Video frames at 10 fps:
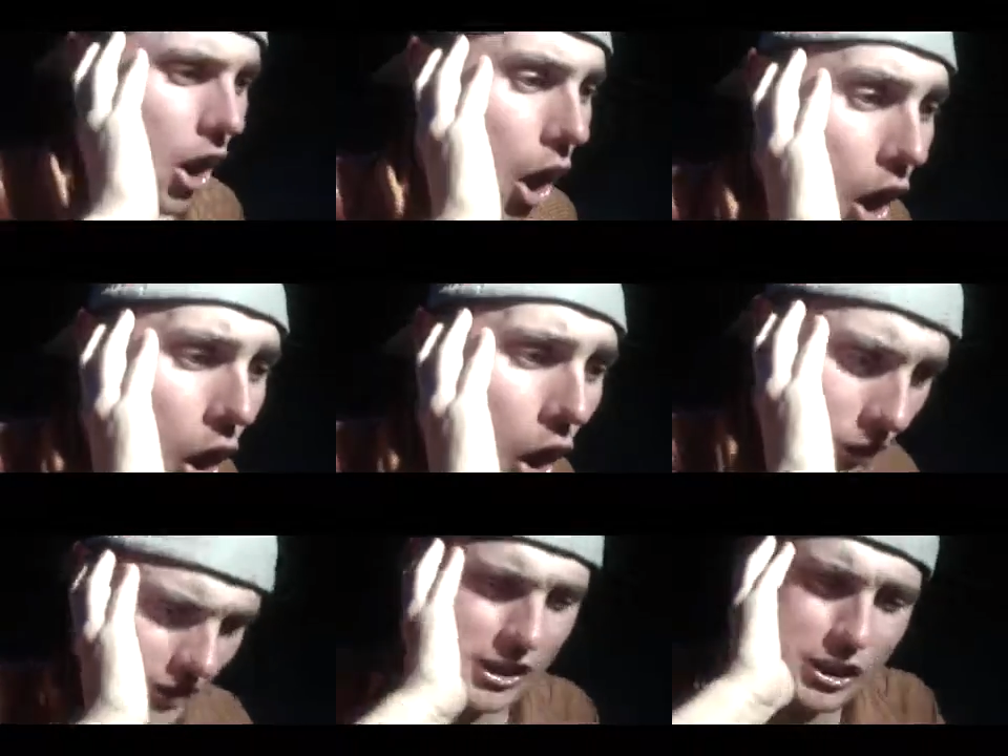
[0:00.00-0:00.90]
Be a man.
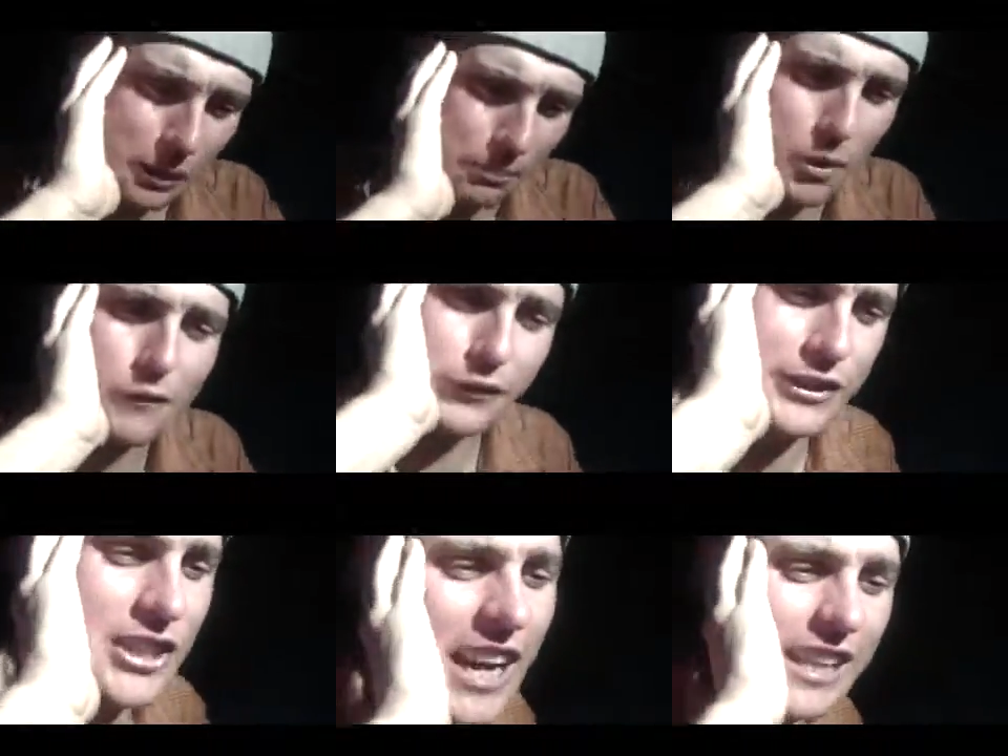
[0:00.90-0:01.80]
Oh, this is the
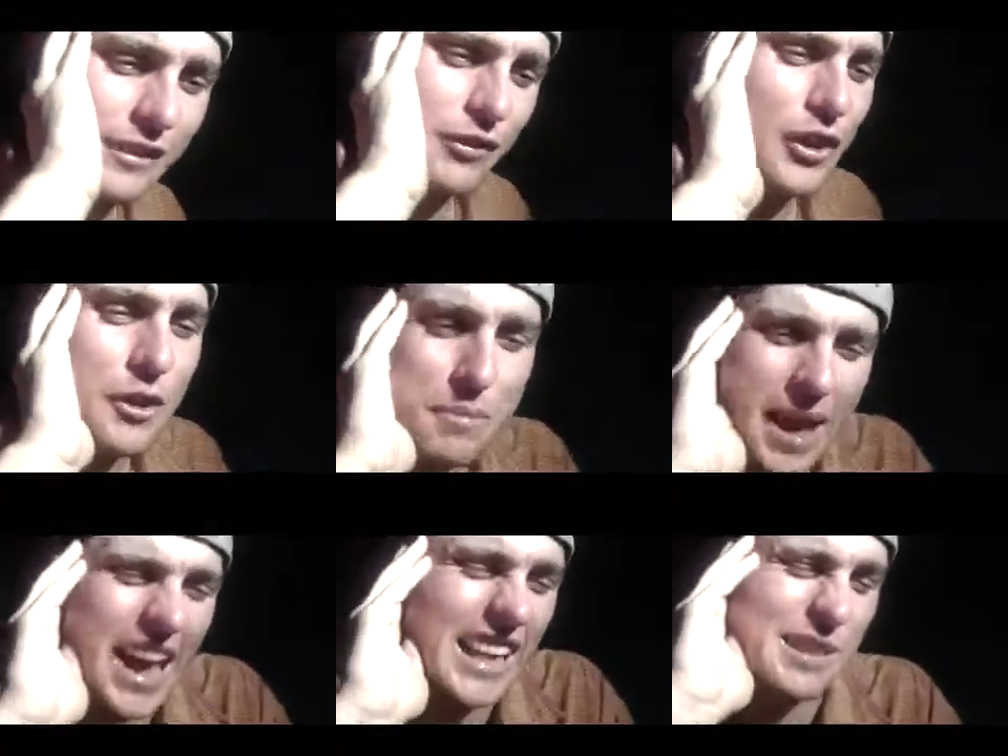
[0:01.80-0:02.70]
perfect chance for
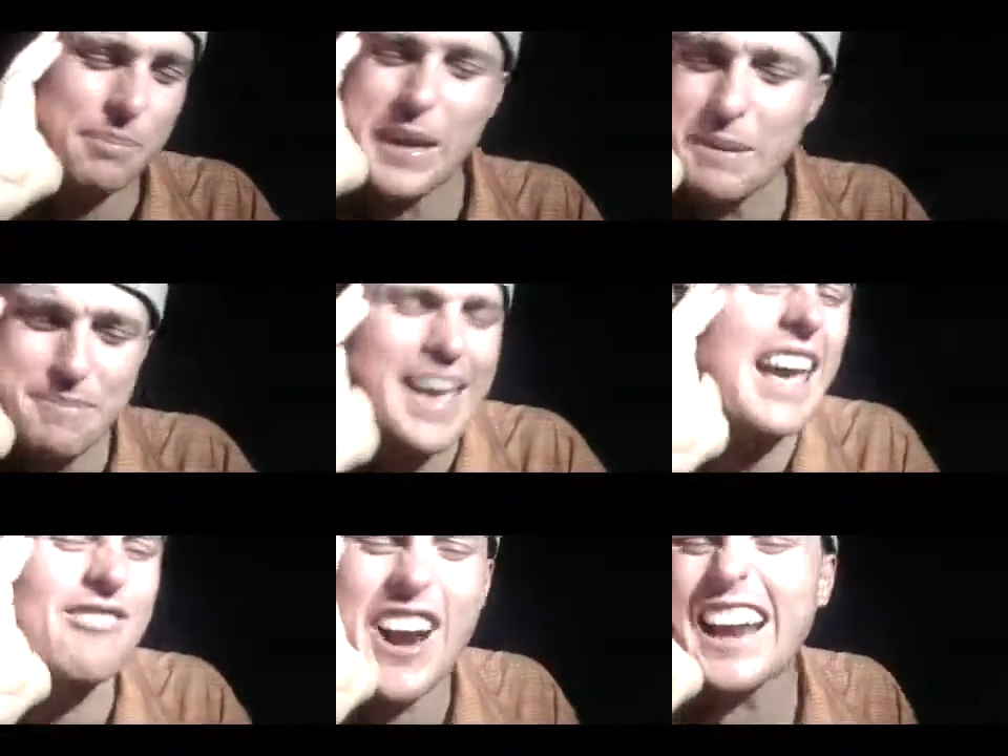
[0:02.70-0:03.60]
you, man, to be a
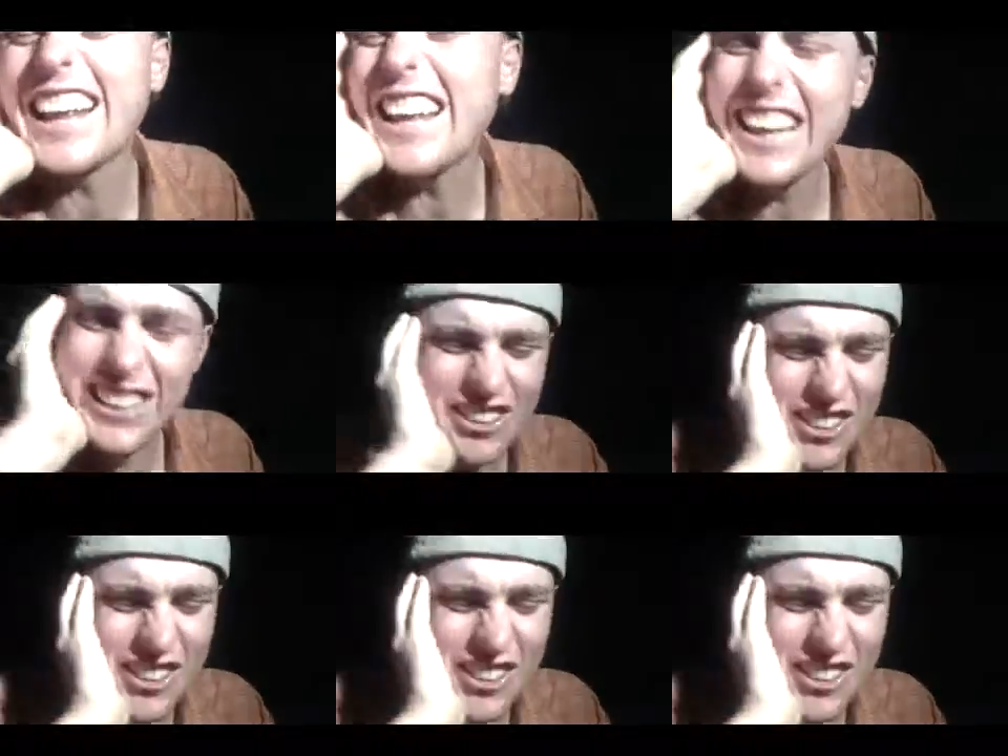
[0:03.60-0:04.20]
man right here.